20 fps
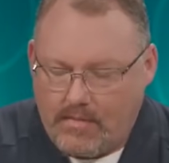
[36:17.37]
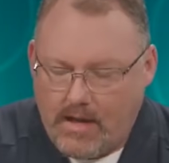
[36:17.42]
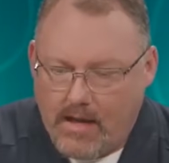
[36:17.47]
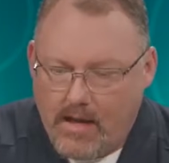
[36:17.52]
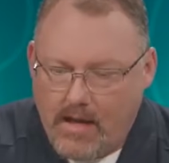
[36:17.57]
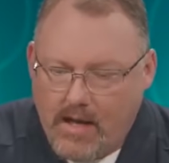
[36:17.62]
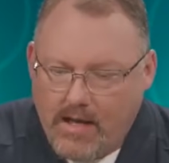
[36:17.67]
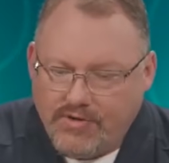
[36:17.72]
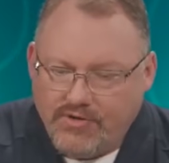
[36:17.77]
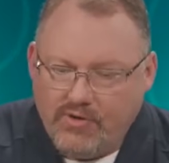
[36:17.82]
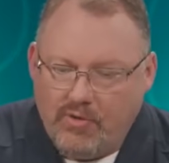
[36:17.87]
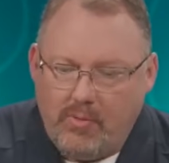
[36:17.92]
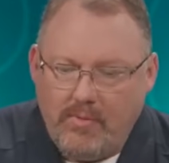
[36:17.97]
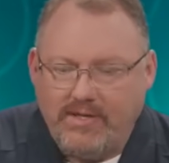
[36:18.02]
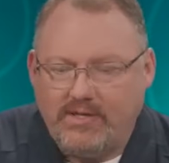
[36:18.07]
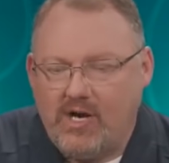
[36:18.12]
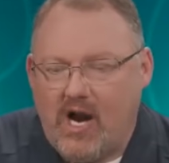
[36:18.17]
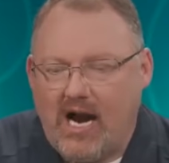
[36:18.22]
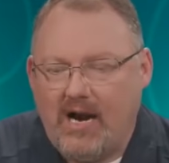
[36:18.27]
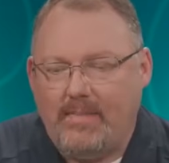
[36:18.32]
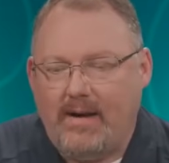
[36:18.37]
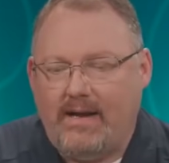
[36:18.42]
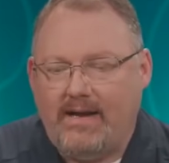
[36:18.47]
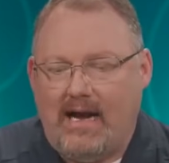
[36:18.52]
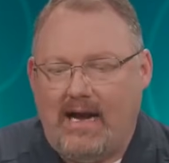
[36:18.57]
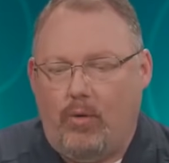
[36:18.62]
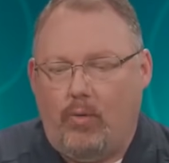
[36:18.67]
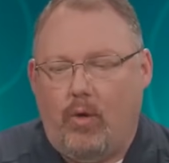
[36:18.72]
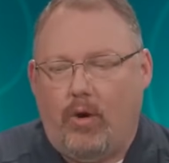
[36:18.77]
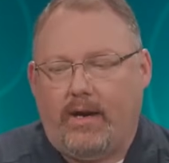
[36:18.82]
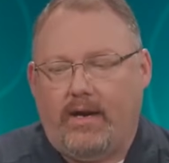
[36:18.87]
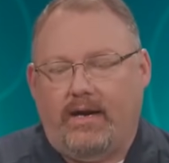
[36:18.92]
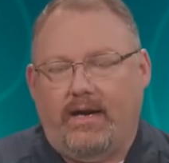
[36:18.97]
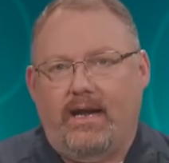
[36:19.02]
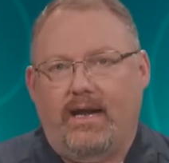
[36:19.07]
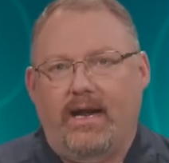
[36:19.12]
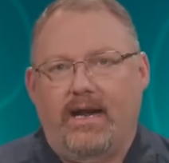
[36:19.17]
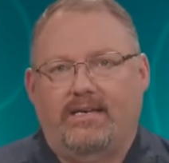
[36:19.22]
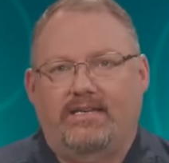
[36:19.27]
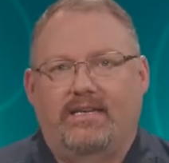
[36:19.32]
So when we talk about network and
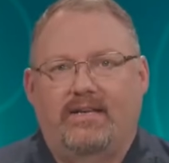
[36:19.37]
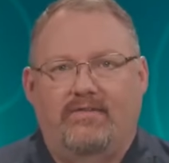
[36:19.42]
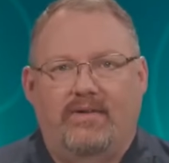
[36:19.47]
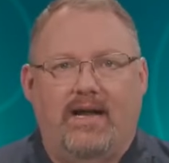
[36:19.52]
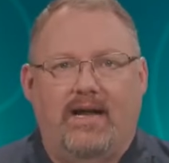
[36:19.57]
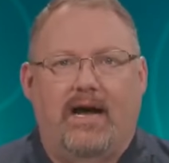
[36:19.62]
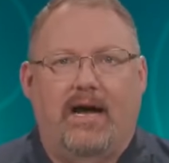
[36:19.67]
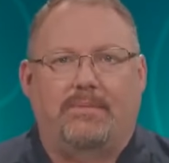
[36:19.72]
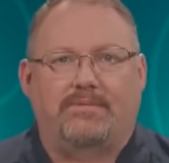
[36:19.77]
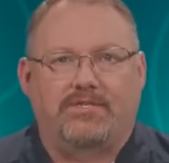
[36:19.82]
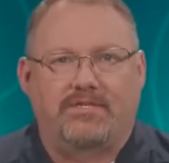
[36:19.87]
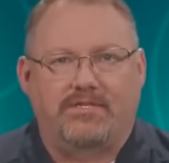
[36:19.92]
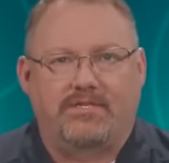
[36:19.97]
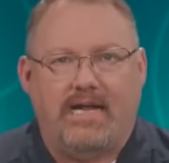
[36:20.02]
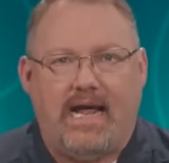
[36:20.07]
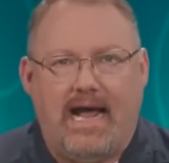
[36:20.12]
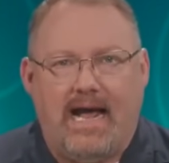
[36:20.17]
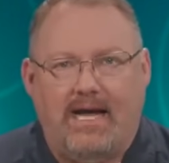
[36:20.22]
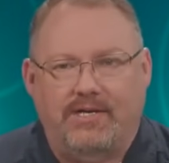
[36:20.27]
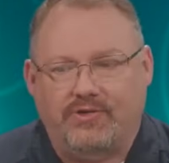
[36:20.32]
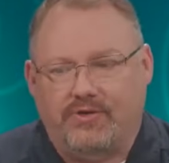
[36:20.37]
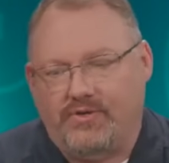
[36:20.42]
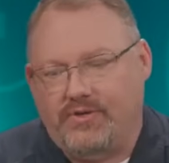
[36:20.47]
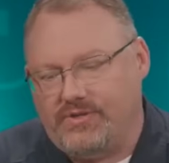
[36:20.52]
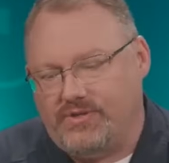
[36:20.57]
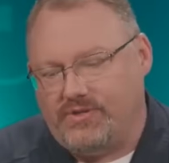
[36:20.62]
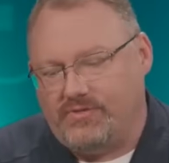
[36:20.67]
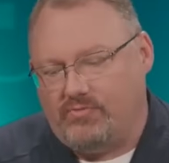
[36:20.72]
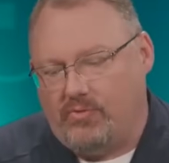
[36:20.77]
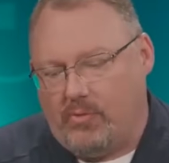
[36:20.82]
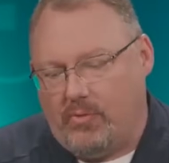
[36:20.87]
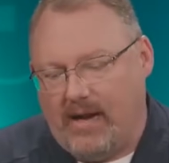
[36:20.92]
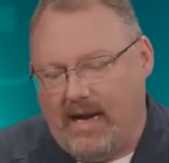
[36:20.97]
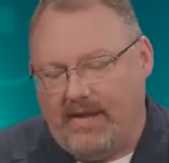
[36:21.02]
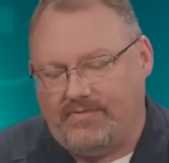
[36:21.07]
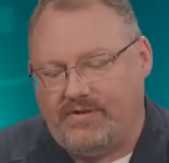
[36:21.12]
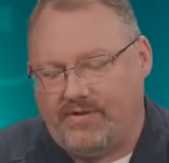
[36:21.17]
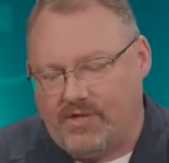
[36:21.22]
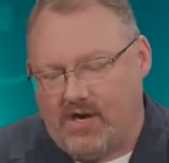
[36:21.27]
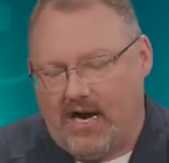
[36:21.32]
connectivity options to Azure, this is where we have
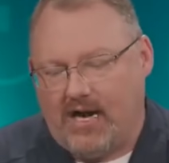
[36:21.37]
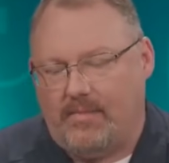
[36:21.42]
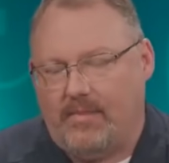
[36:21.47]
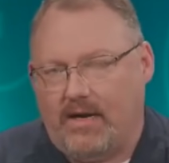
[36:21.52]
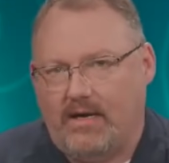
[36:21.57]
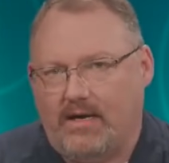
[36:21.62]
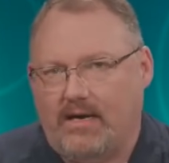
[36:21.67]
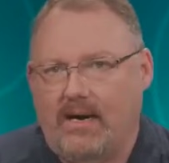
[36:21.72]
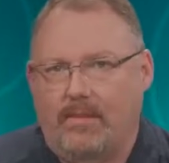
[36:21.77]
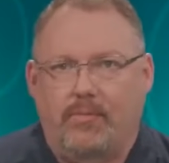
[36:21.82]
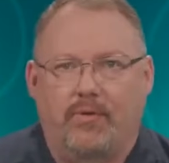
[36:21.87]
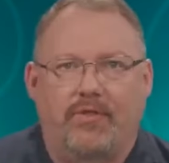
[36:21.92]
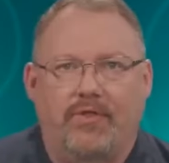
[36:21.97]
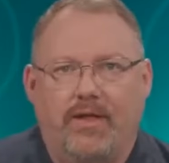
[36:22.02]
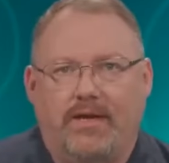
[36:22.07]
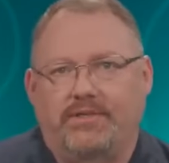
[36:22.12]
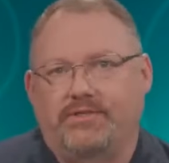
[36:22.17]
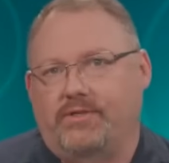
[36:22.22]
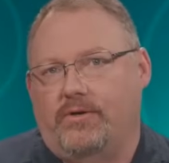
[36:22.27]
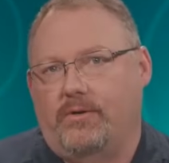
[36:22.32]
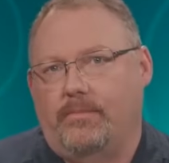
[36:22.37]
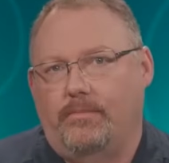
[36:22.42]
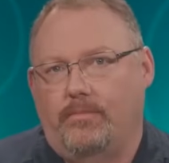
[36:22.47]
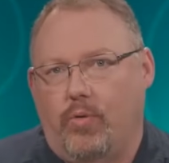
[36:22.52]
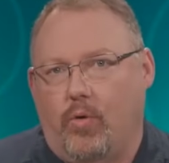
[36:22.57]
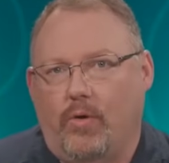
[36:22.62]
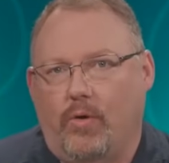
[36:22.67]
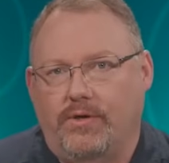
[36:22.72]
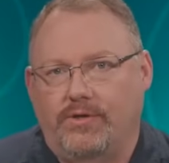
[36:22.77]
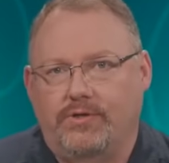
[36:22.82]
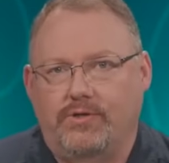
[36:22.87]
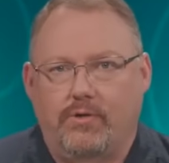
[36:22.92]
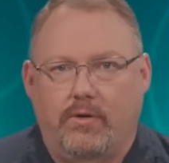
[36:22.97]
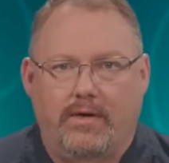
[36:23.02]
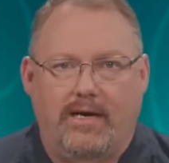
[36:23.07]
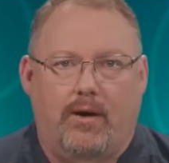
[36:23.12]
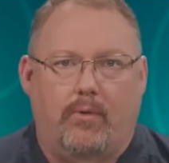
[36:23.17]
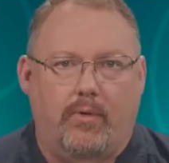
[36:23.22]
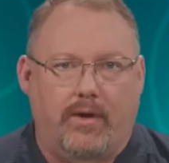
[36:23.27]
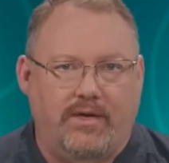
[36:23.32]
to talk about a couple things that are important to our
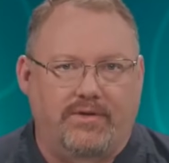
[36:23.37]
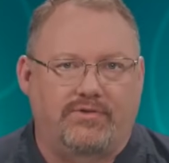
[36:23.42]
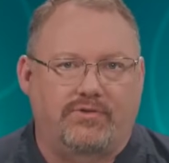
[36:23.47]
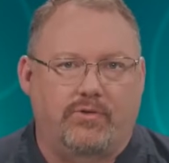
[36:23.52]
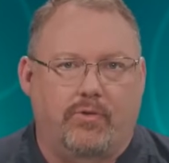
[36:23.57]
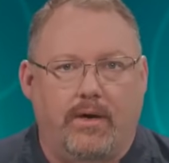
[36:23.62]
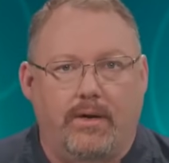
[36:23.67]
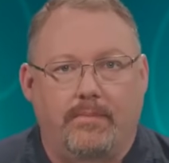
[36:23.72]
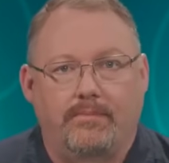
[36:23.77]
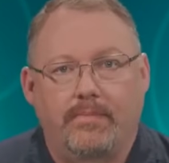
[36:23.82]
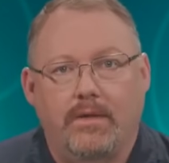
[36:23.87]
networking story.